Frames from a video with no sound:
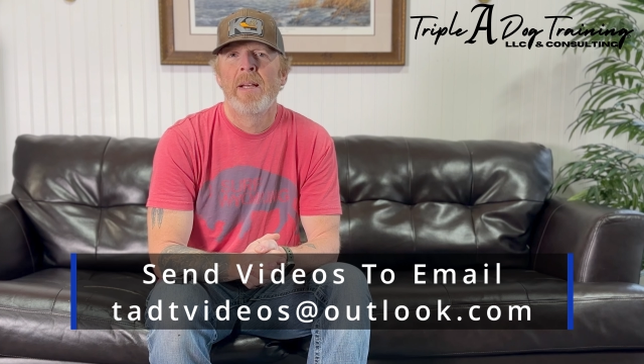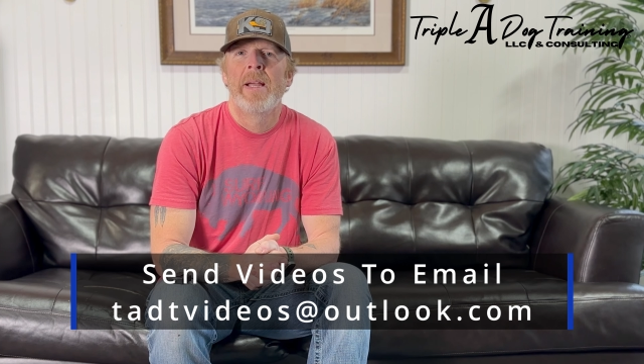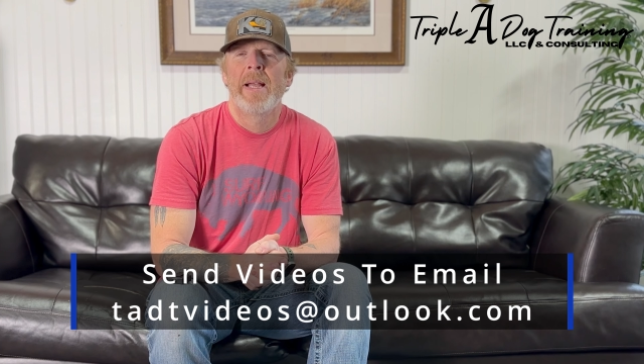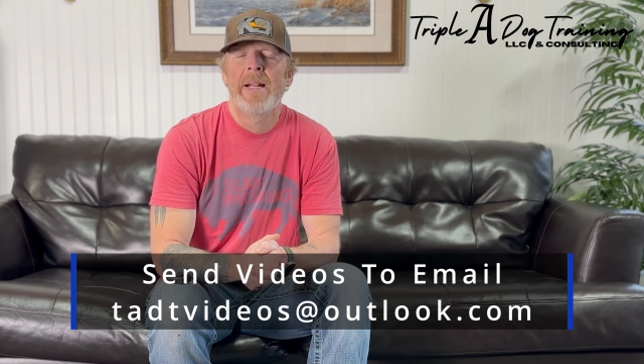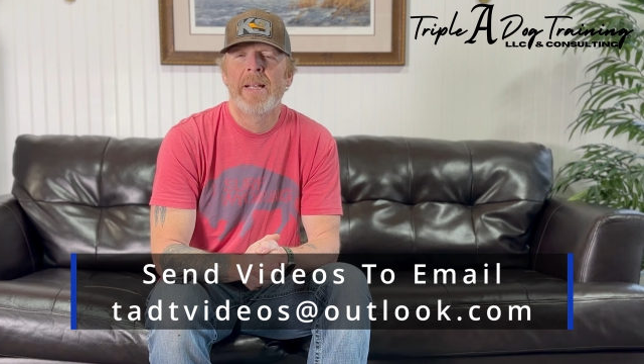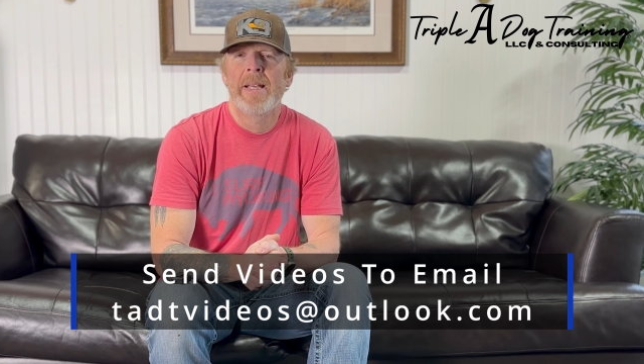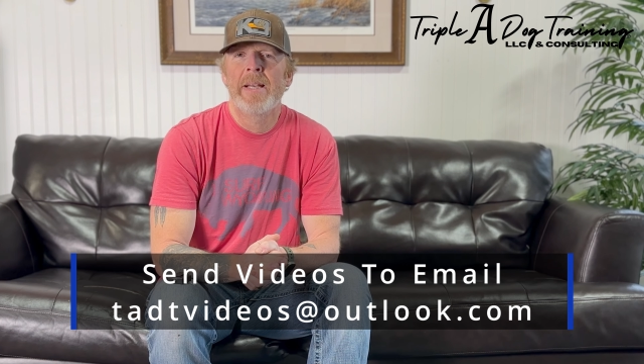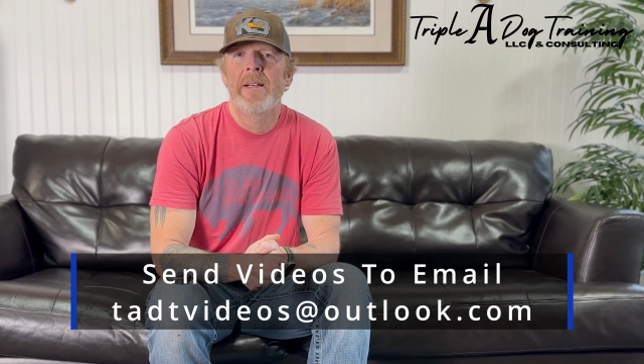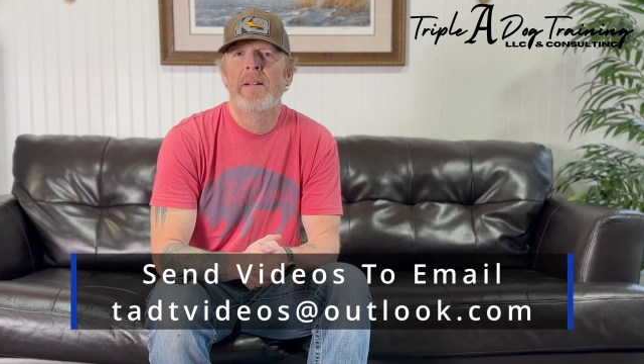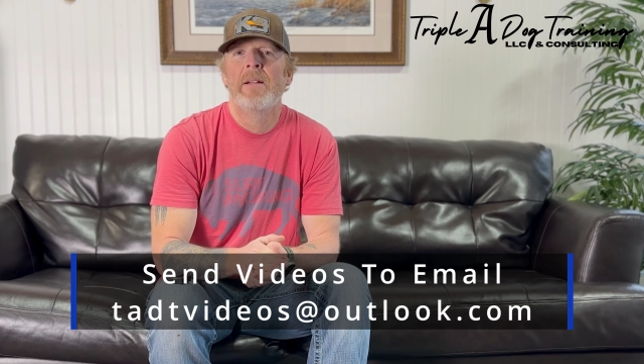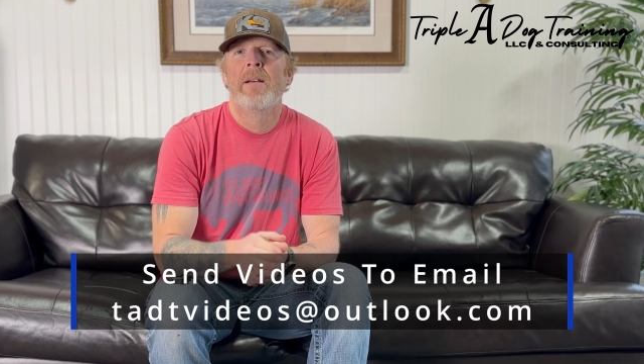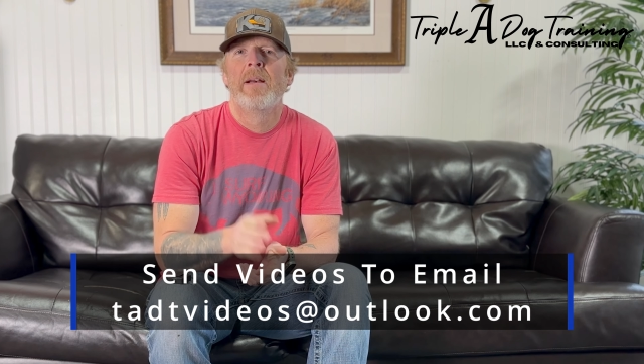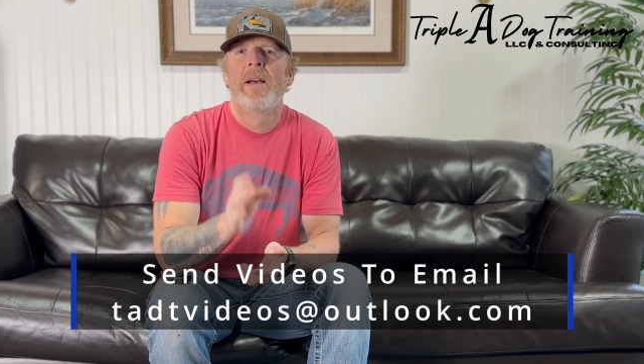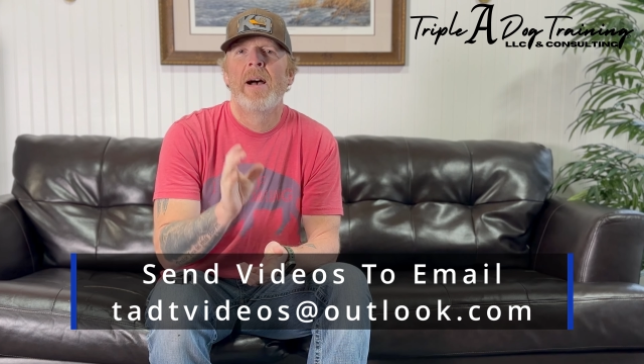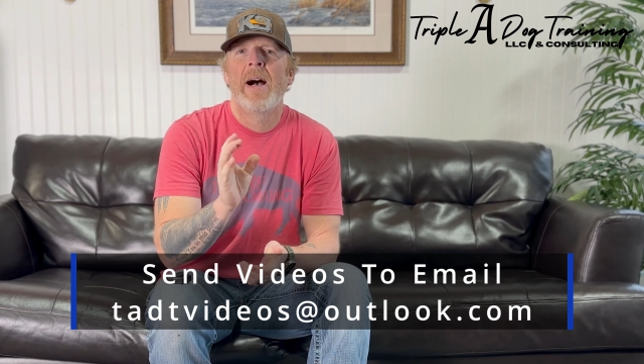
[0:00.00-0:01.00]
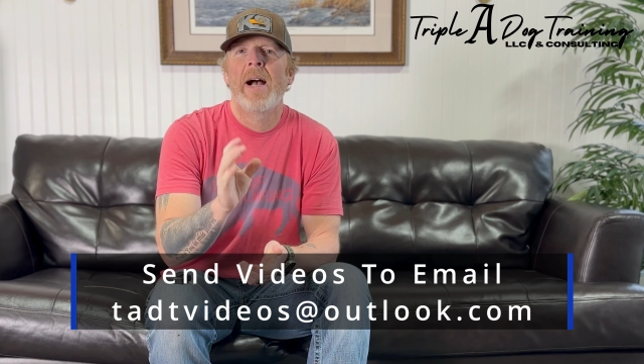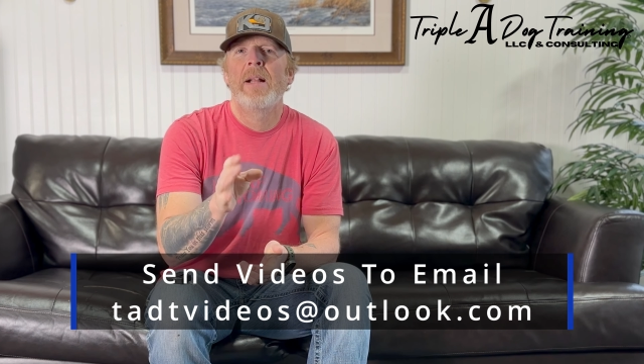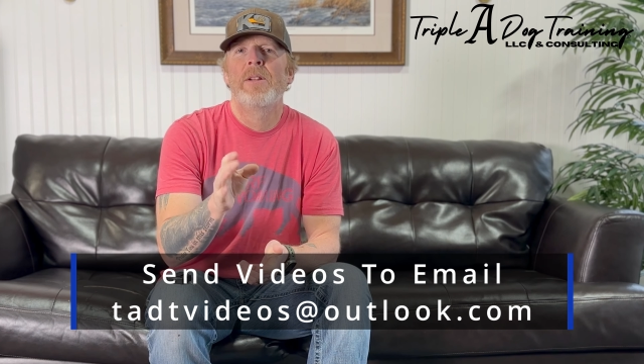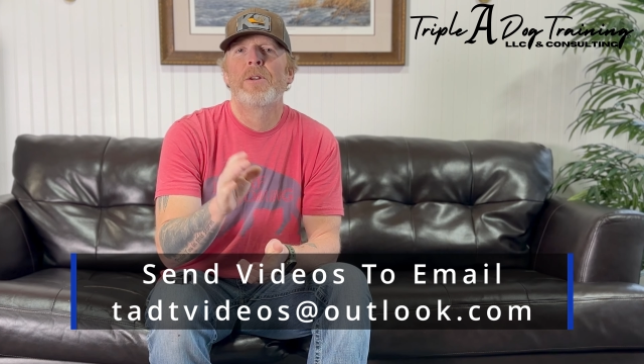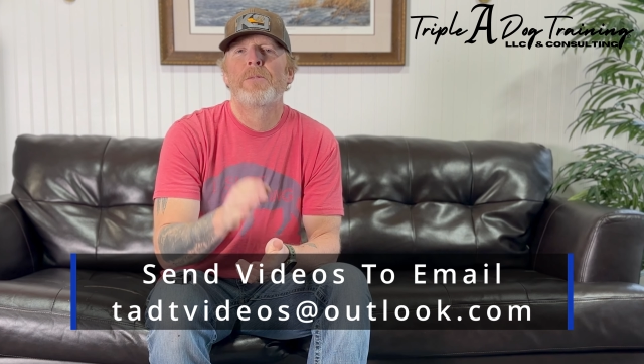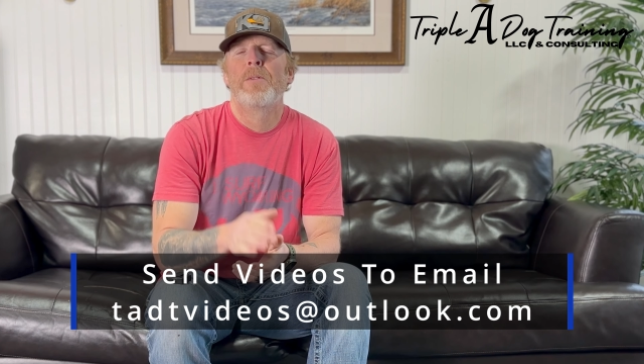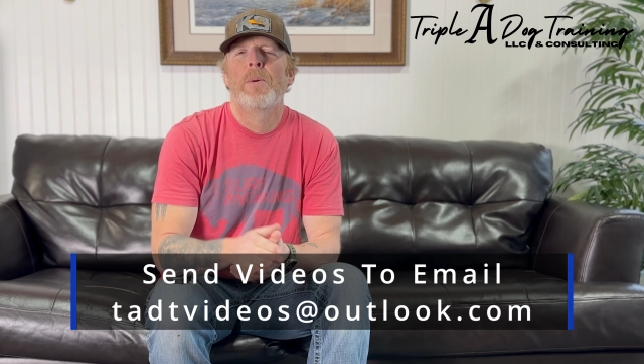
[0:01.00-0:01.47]
And again, I
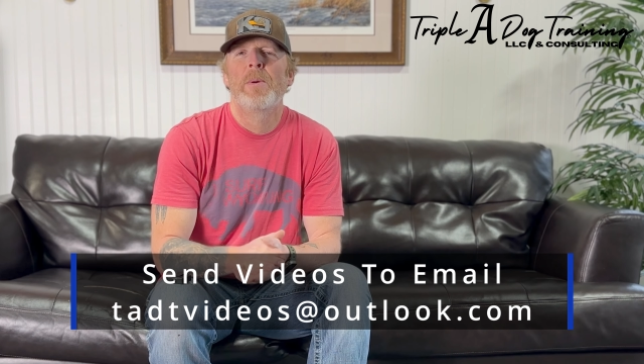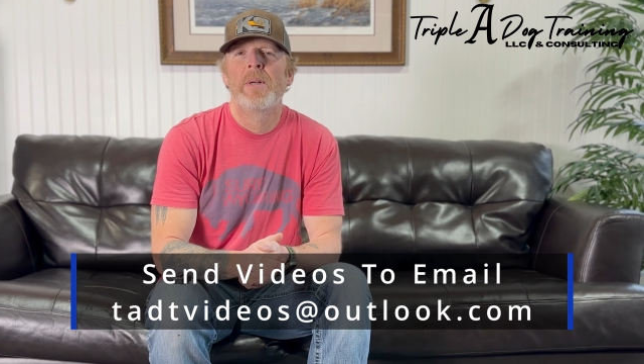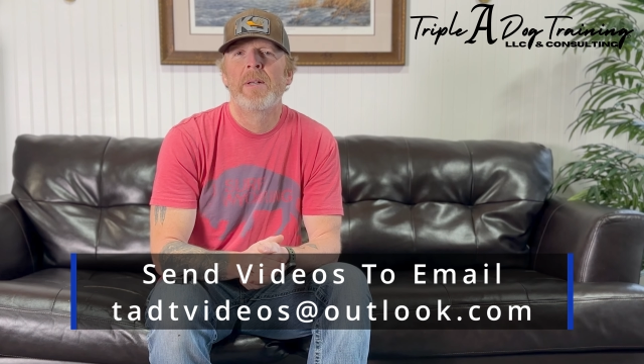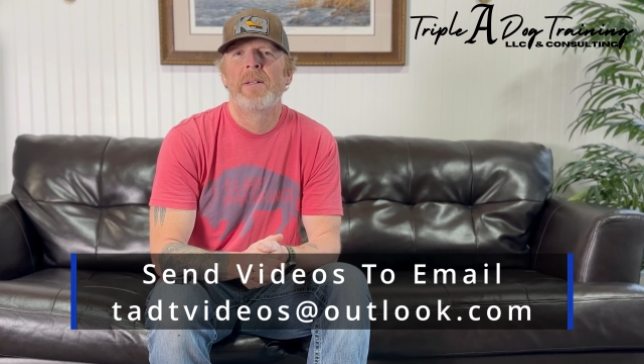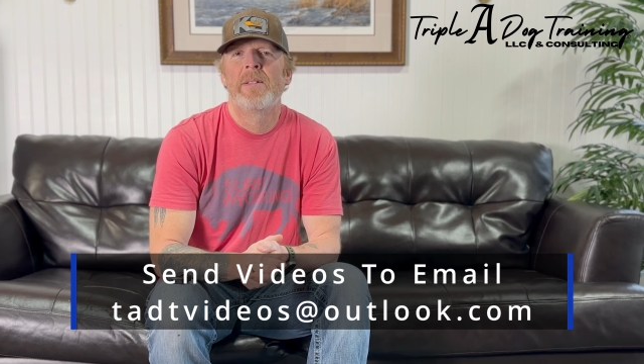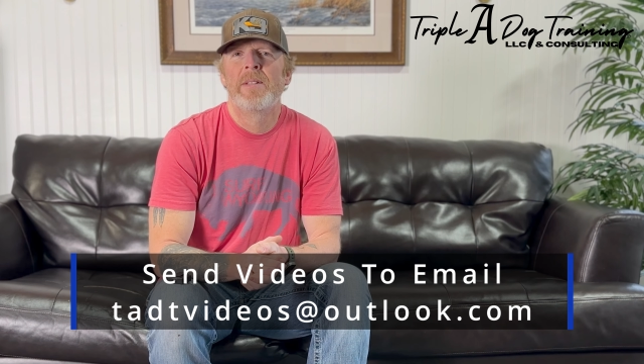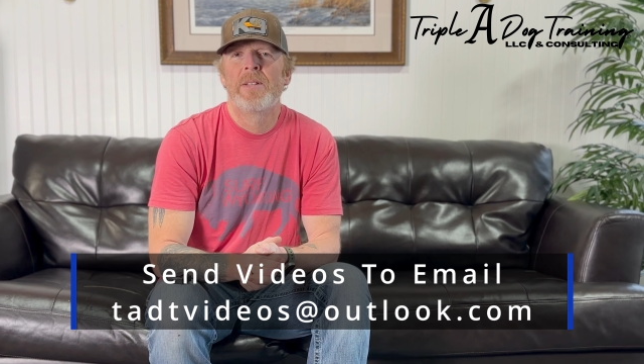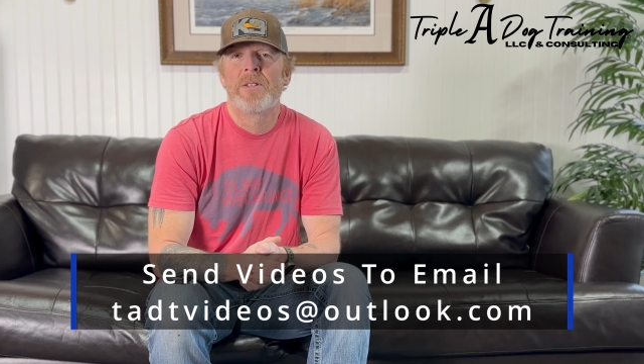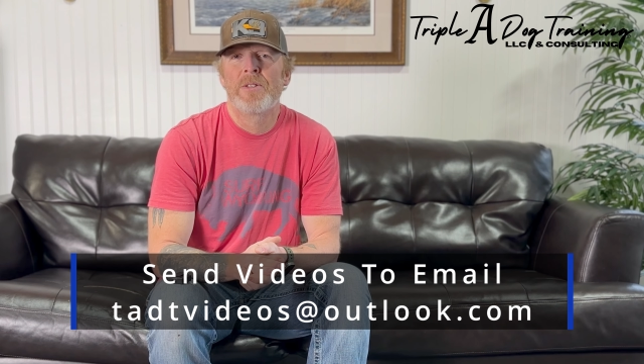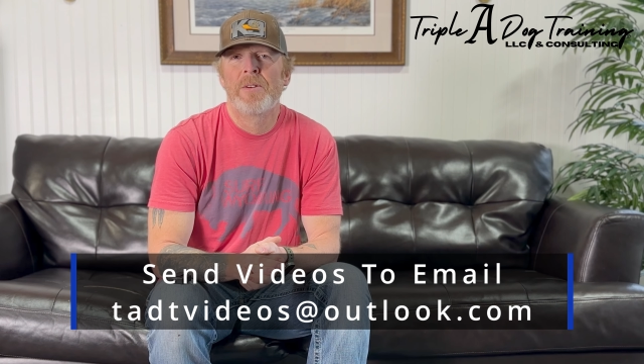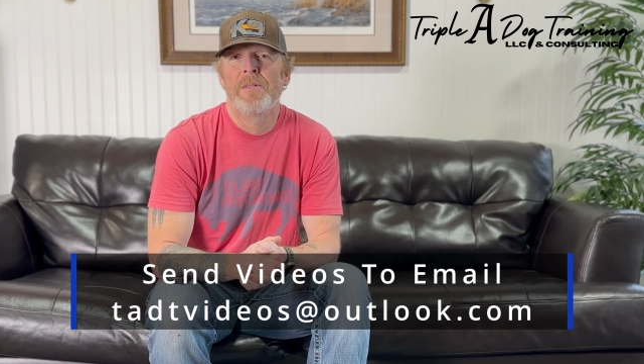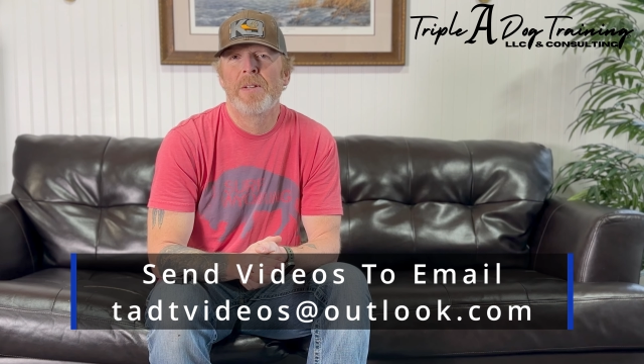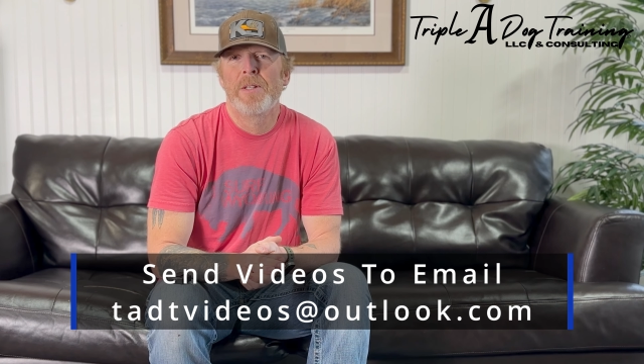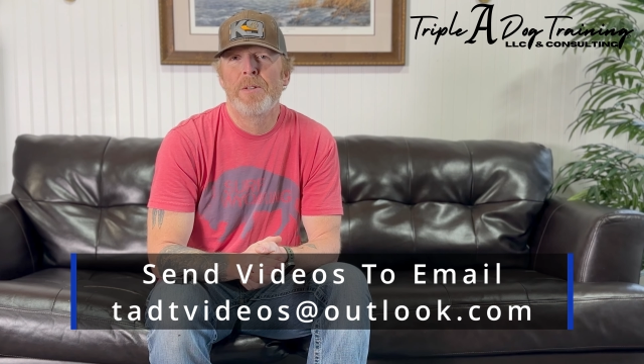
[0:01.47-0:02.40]
look forward to serving